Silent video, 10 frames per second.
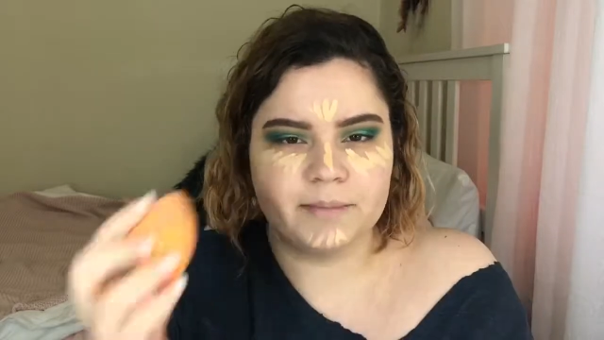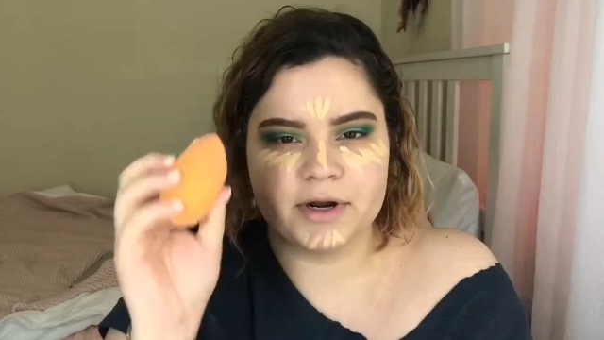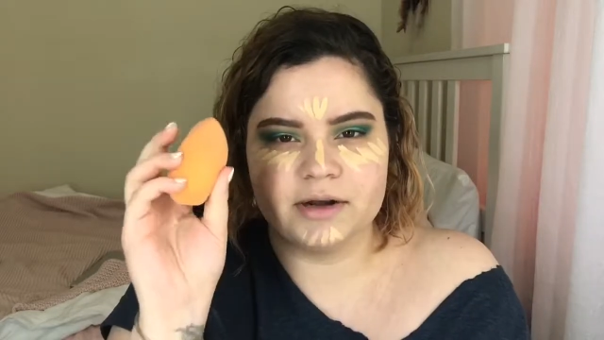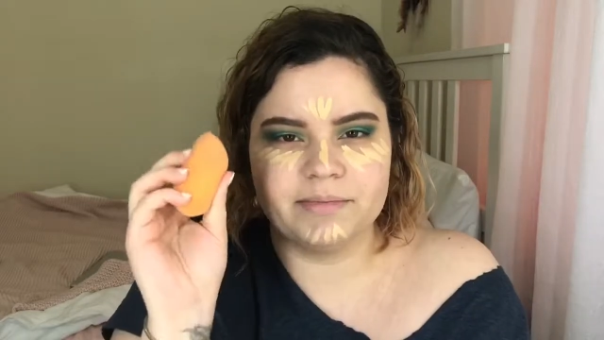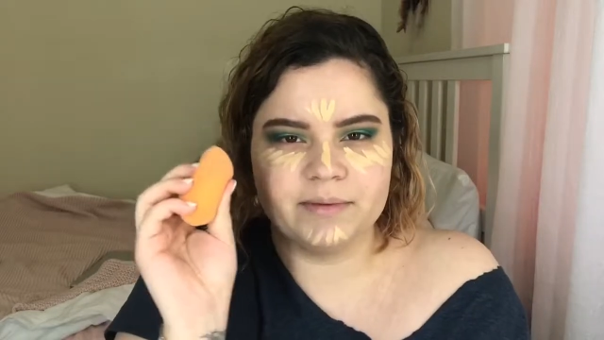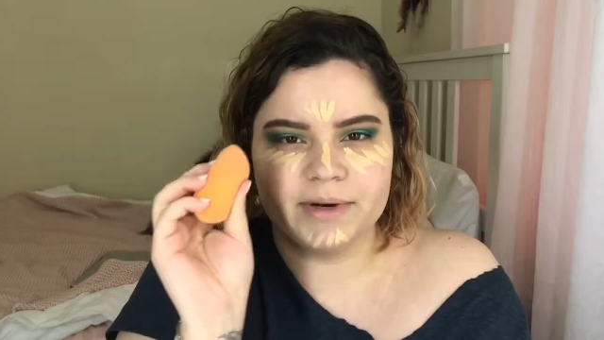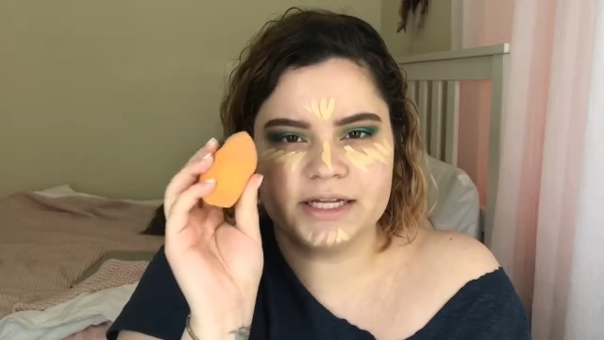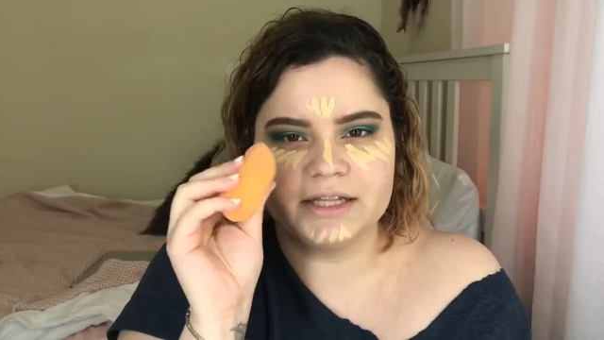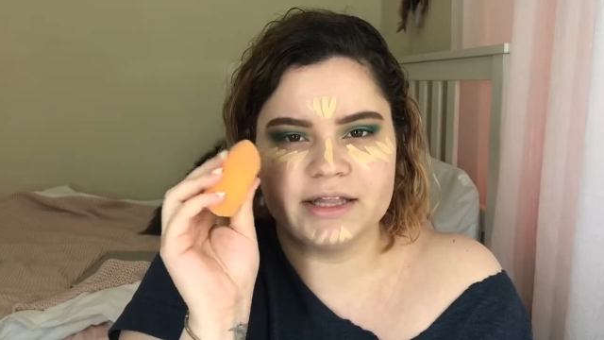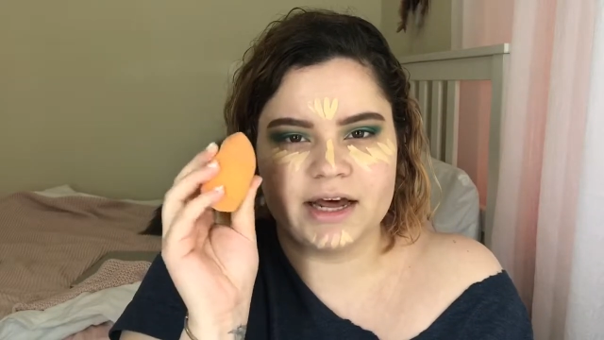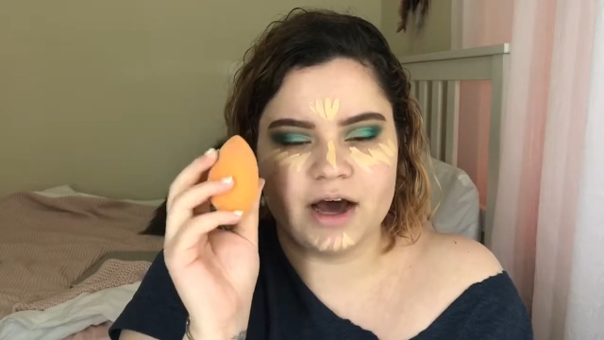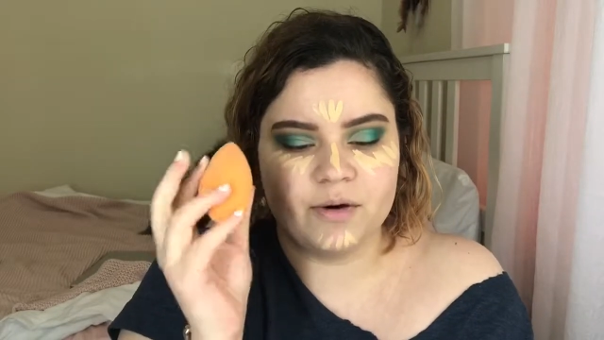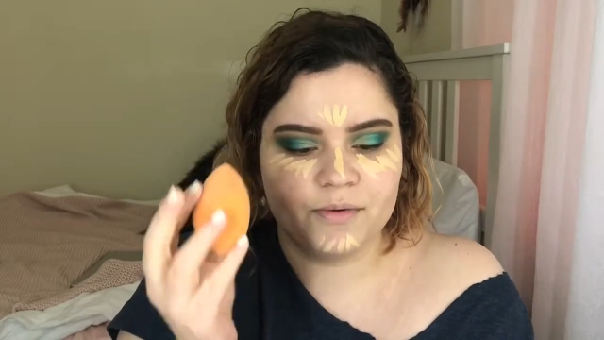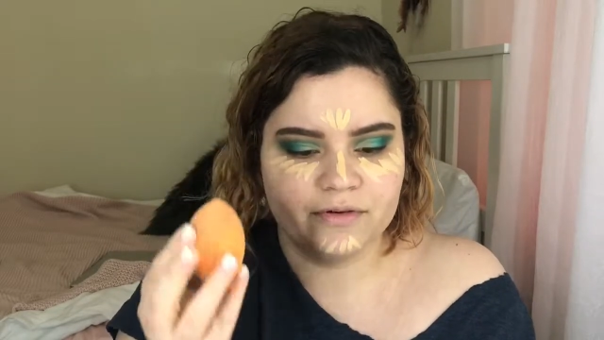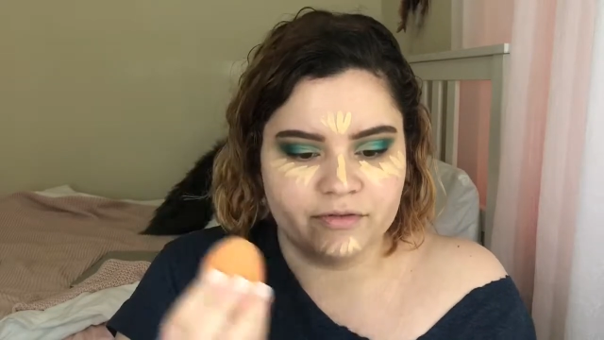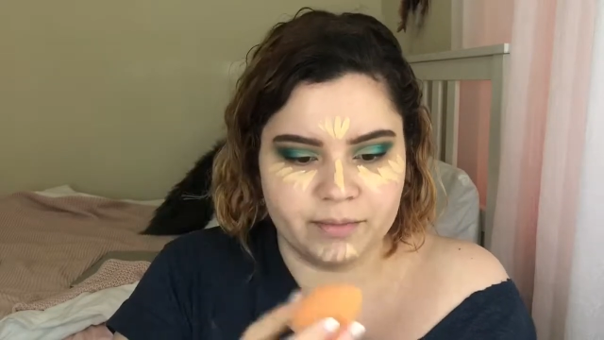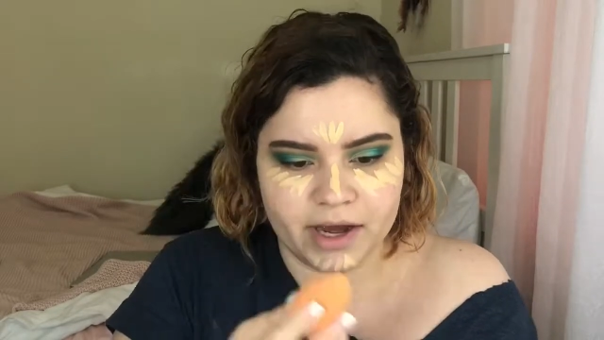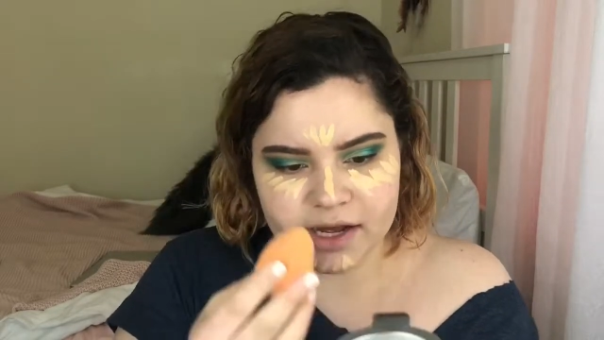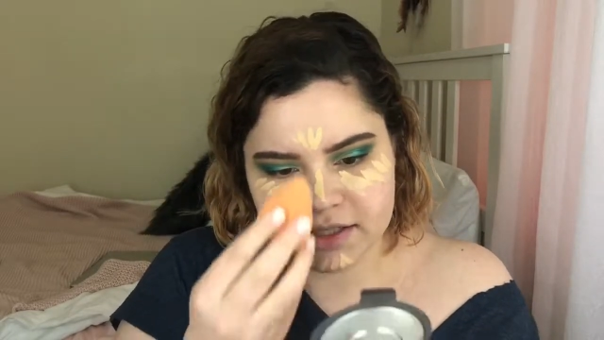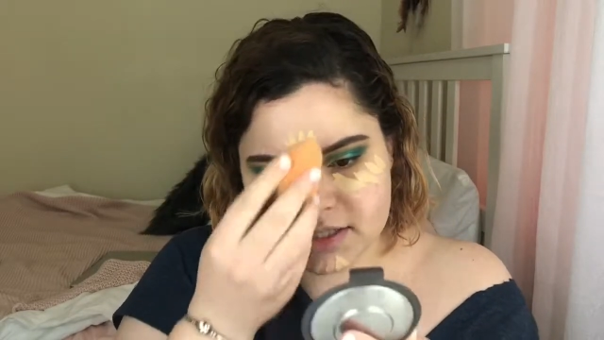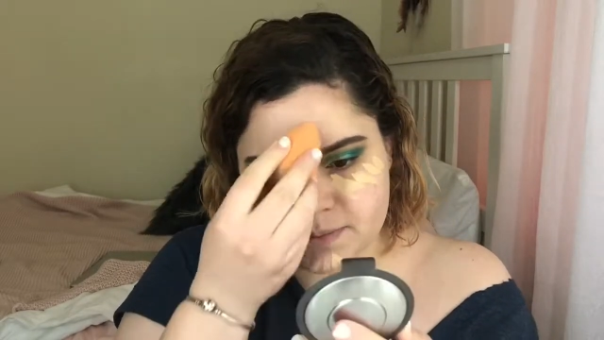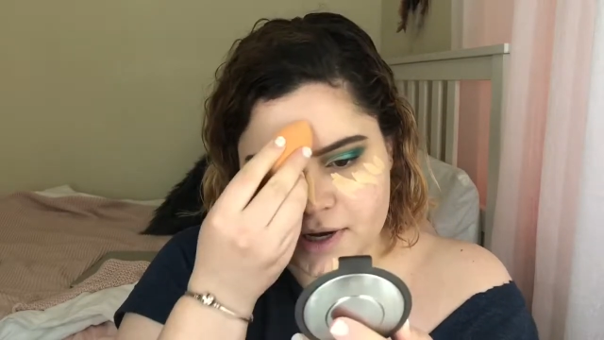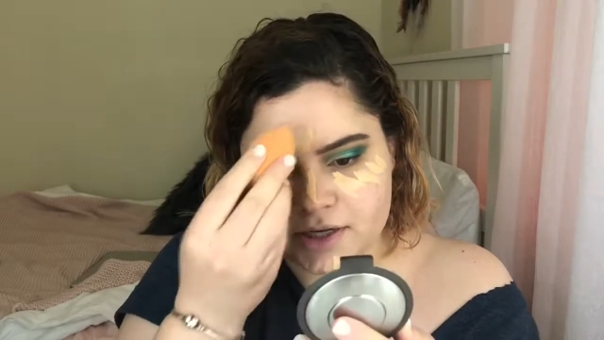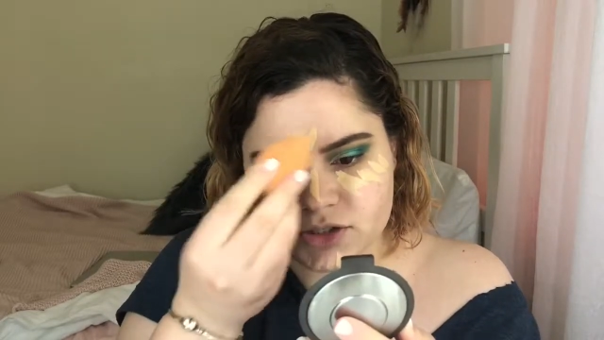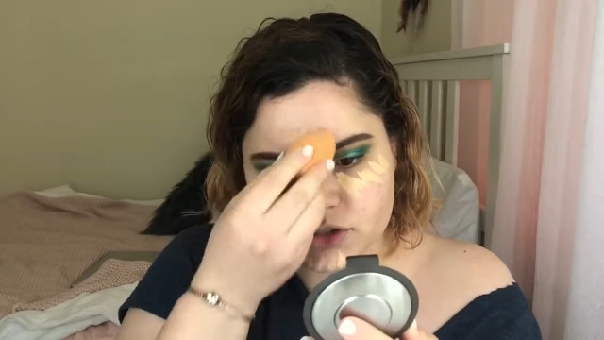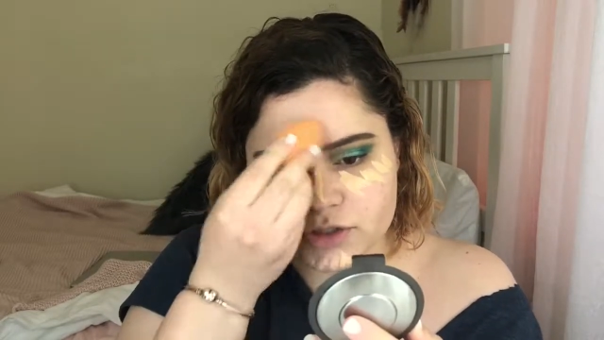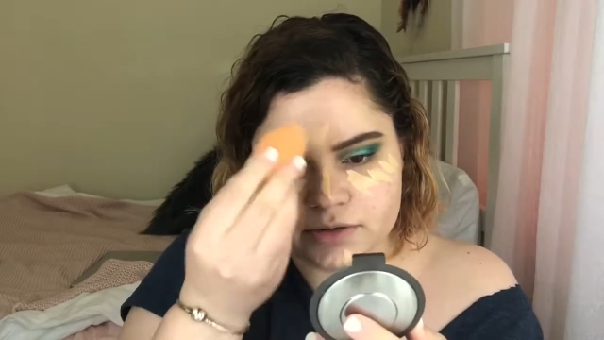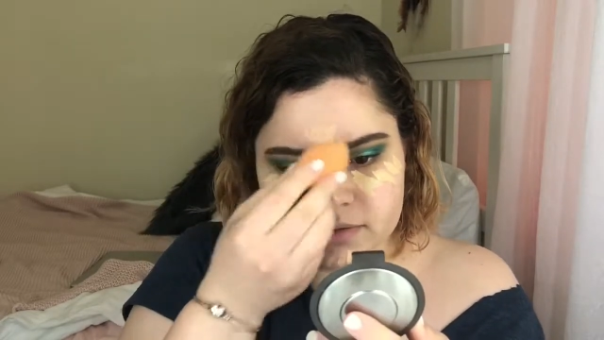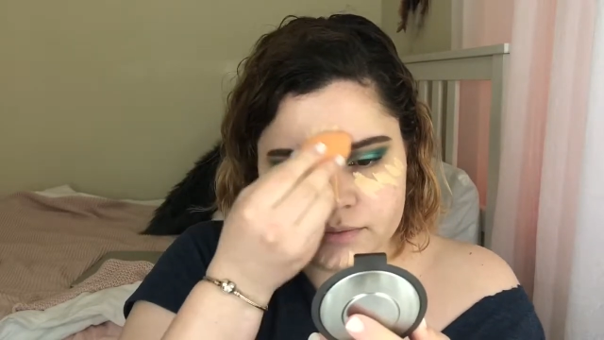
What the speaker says: I'm going to be blending that out with my sponge.